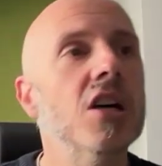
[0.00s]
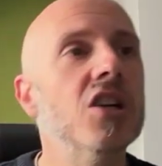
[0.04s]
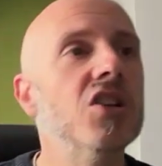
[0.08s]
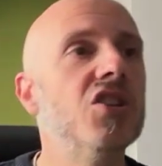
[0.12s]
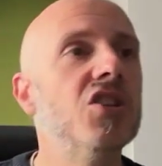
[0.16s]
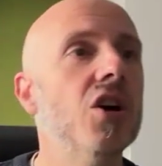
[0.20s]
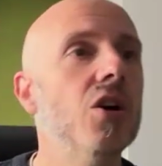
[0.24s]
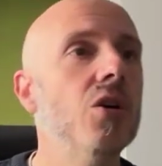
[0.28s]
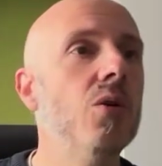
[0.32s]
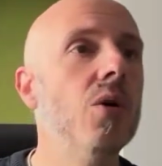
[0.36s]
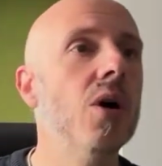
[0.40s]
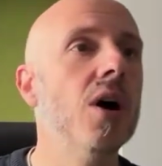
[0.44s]

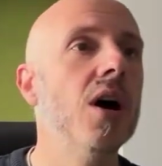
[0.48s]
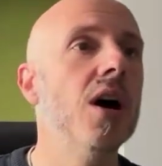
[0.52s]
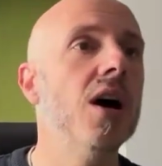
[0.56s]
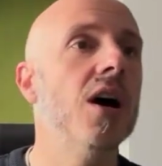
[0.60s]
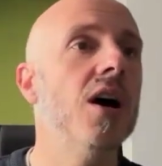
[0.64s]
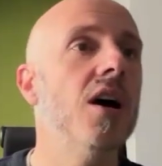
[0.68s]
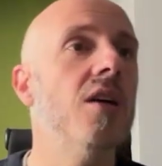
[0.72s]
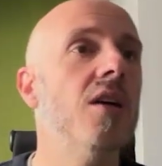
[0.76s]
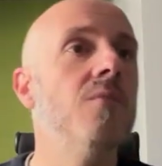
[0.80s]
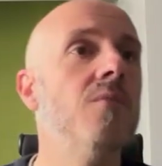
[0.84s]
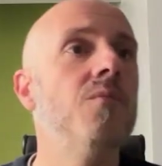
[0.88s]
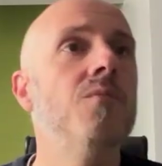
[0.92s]
So
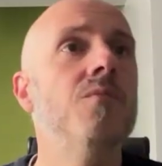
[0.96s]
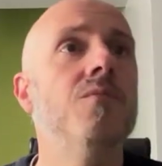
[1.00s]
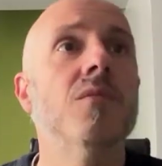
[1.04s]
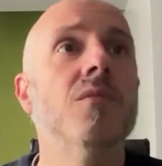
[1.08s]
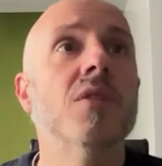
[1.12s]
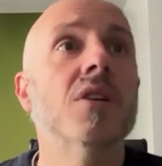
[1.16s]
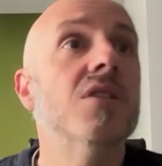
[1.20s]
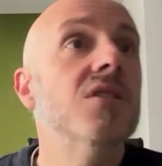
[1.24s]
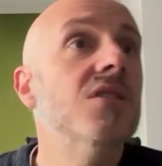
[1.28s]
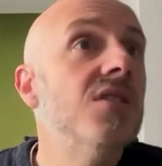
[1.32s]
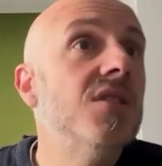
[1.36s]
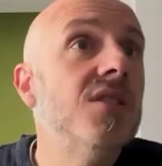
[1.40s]
um,
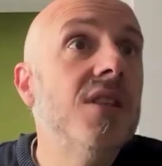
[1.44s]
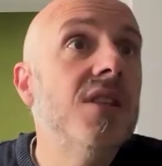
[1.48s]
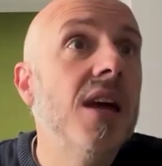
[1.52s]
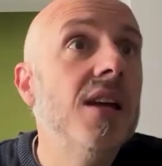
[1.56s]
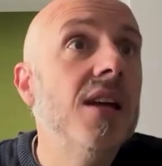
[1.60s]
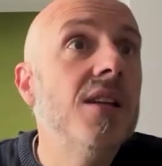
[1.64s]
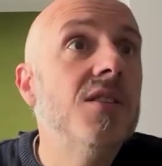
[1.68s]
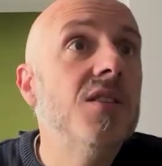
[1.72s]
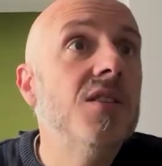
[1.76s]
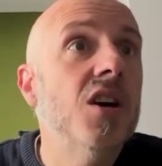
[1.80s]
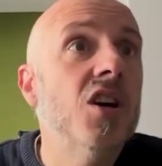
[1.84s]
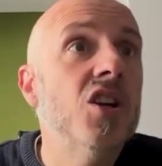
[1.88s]

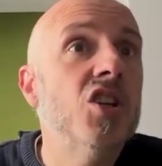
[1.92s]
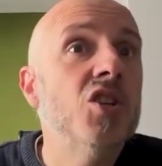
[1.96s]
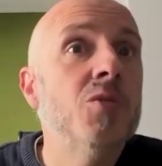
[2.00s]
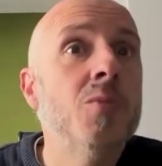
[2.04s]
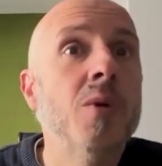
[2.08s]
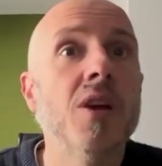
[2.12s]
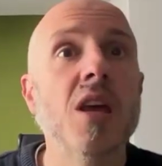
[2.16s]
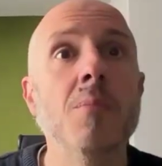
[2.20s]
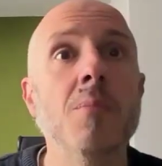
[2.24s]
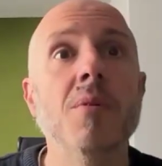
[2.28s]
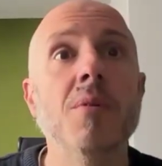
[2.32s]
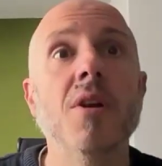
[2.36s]
stay in touch,
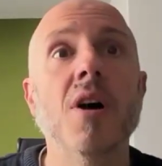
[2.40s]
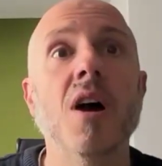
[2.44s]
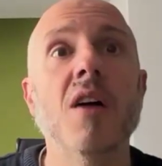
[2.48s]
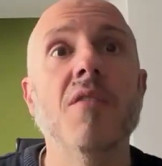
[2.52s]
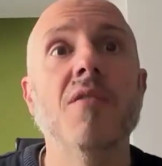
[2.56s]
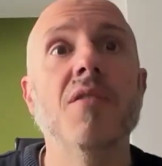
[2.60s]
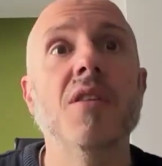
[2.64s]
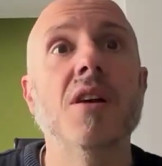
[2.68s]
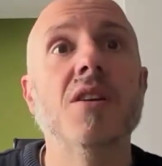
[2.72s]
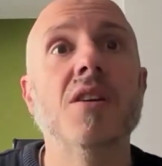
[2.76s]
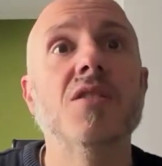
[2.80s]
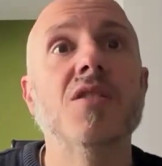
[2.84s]
but keep an eye
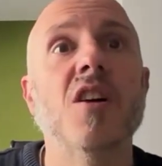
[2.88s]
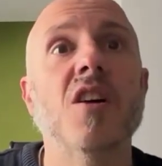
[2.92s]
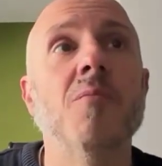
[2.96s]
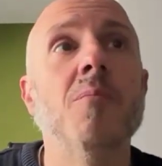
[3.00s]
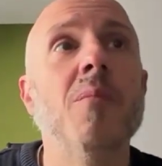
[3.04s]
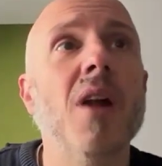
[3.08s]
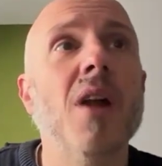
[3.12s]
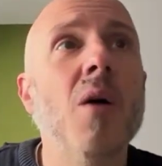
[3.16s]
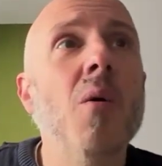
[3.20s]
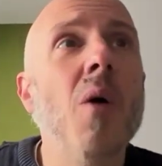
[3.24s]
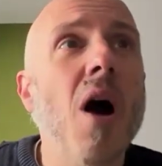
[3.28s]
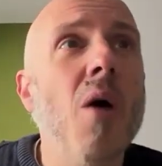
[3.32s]
out for that
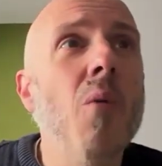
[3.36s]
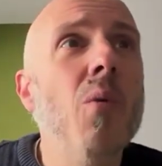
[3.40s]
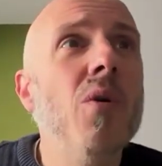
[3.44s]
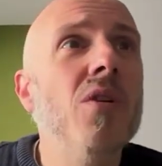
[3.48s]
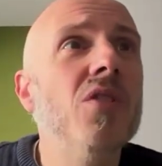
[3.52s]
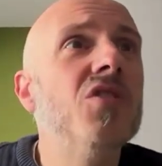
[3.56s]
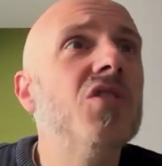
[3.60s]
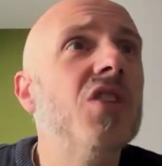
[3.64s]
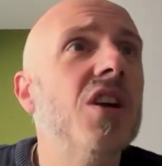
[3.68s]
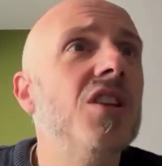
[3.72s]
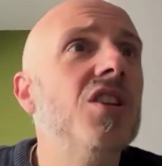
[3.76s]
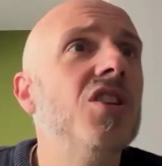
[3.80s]
stuff. But I, I
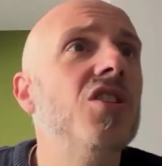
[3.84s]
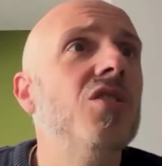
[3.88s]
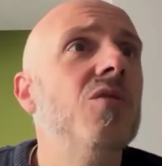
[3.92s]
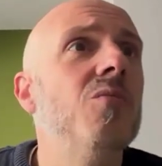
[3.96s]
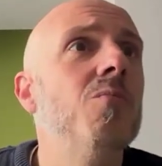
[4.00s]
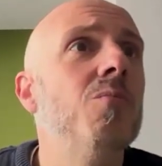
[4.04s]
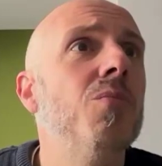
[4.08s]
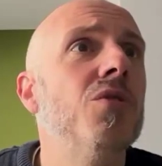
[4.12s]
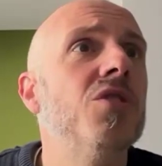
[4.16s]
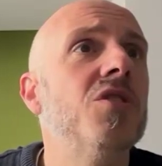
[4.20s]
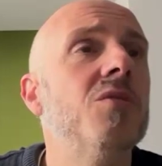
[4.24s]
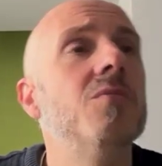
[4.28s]
will send
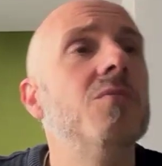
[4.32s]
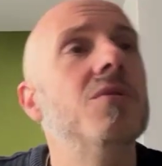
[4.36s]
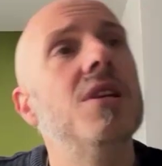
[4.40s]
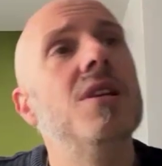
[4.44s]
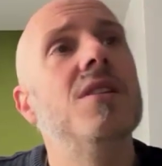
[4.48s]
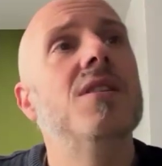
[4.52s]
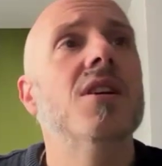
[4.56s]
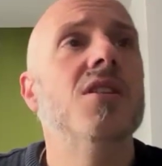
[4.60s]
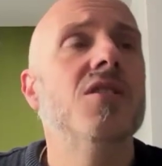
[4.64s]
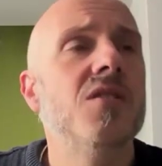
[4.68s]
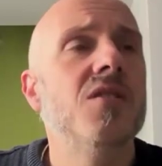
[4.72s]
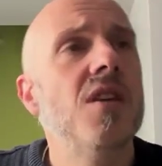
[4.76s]
you, put some
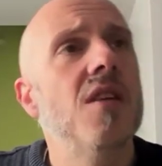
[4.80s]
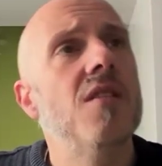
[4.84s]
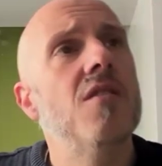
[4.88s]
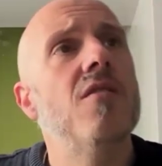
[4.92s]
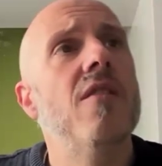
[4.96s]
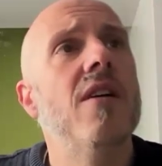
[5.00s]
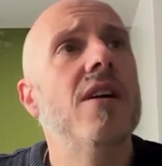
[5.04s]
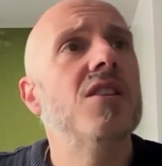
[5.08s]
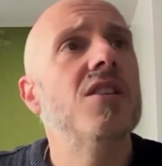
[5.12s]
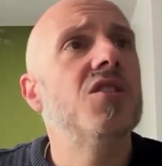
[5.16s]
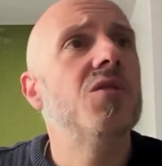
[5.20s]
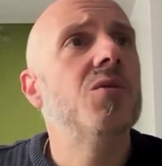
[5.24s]
details to the other
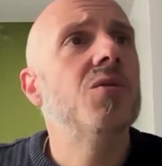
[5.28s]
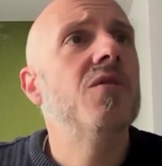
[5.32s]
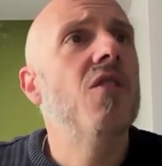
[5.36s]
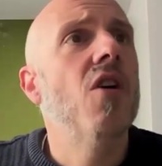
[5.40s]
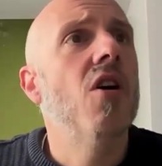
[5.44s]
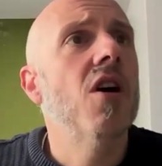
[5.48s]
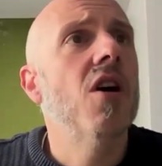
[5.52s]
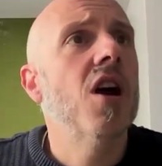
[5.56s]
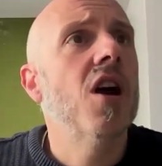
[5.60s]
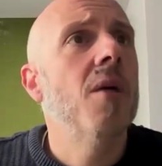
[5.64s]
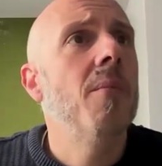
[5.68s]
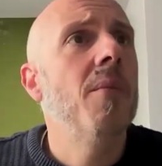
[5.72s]
events we've
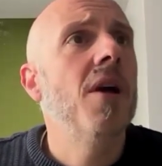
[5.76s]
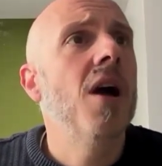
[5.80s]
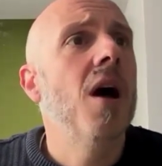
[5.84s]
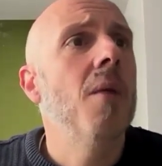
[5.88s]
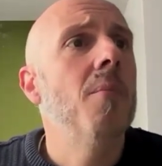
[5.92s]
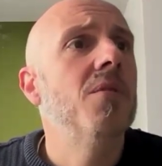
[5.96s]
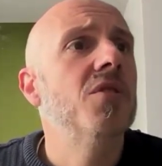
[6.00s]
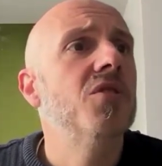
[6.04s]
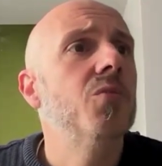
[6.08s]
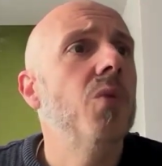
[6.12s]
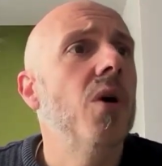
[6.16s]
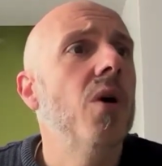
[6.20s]
got coming
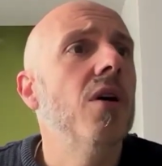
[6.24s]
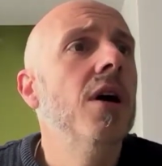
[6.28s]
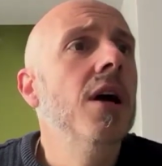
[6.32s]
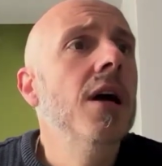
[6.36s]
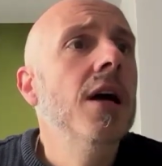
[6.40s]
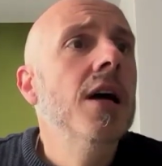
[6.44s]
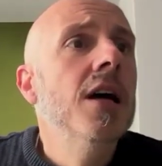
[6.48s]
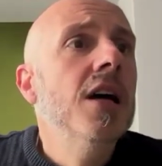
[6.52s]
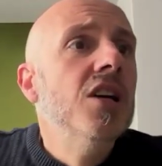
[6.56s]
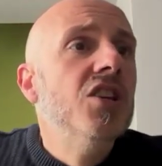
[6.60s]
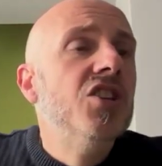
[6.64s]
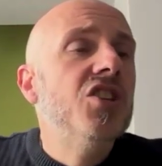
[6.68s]
up as well.
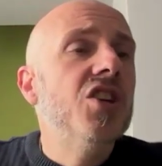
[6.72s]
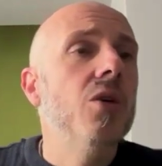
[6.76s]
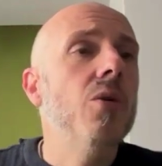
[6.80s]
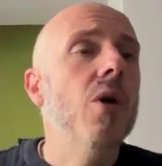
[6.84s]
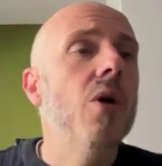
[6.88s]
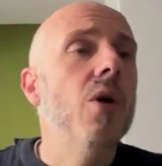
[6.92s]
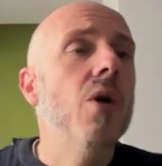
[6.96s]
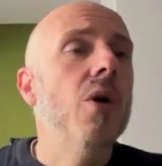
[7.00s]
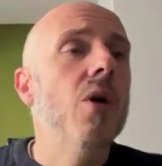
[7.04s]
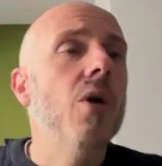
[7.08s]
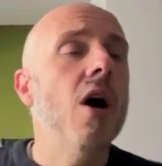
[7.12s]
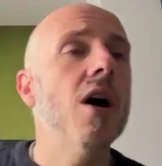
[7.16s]

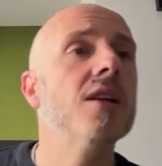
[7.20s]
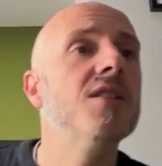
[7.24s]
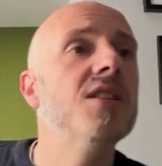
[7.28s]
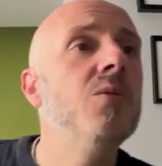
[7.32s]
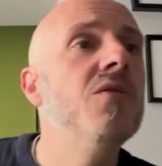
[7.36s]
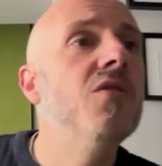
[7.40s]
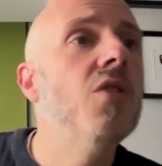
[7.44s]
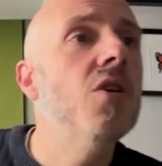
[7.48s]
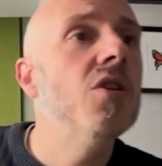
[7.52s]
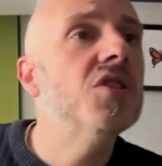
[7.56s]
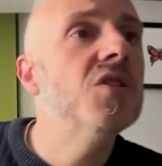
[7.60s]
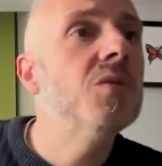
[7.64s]
So I can
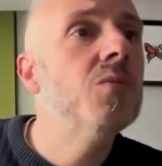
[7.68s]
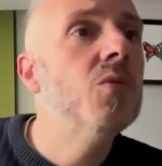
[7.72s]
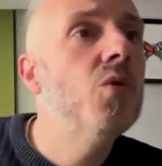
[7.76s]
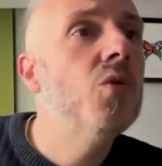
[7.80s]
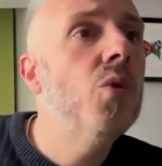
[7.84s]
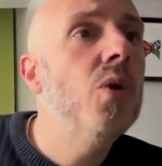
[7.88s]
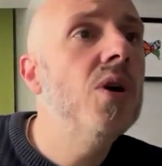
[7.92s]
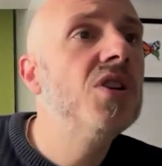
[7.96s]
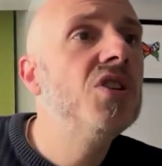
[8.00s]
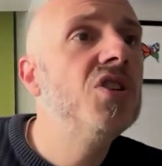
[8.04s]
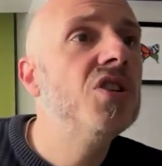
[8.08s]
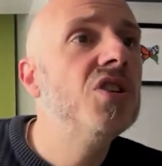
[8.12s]
see we've got
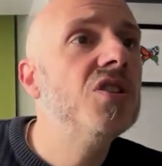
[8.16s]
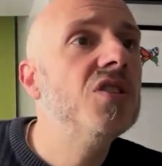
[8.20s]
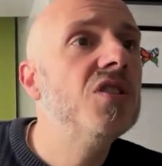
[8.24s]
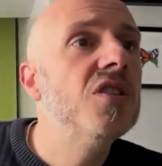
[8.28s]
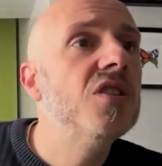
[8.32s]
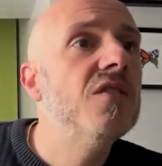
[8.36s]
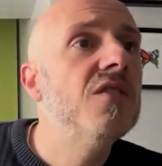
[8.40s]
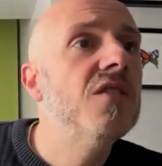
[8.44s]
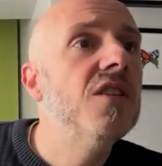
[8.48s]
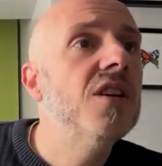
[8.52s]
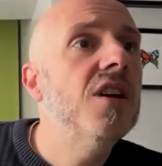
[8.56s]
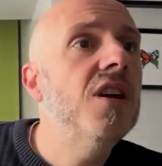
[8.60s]
some
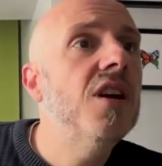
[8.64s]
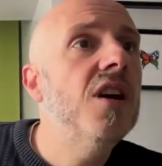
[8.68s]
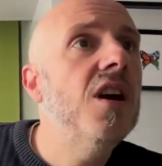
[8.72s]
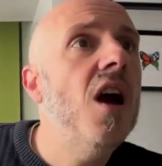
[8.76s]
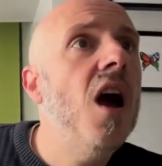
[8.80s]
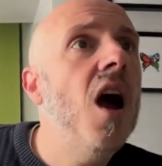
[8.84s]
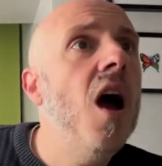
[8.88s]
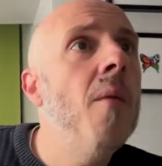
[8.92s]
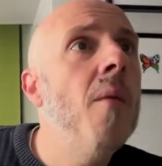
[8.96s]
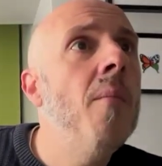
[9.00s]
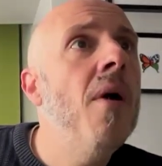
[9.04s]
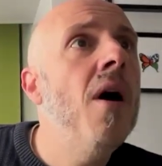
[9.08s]
questions that have
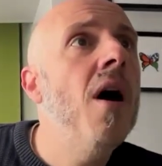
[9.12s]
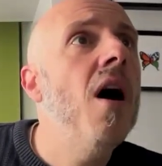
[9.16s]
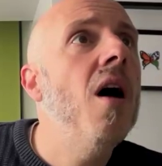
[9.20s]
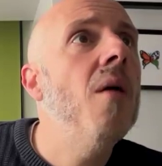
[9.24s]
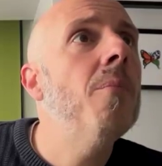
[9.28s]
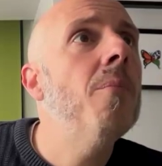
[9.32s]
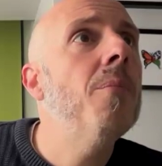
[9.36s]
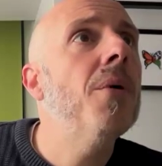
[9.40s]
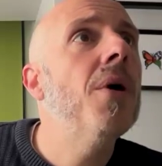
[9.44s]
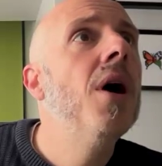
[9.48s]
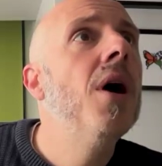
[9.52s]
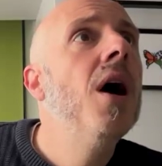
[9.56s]
come
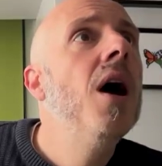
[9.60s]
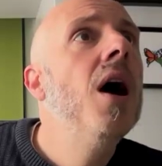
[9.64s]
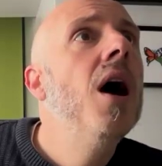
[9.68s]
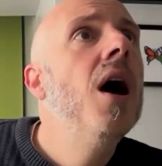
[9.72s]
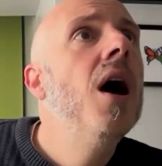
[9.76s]
up.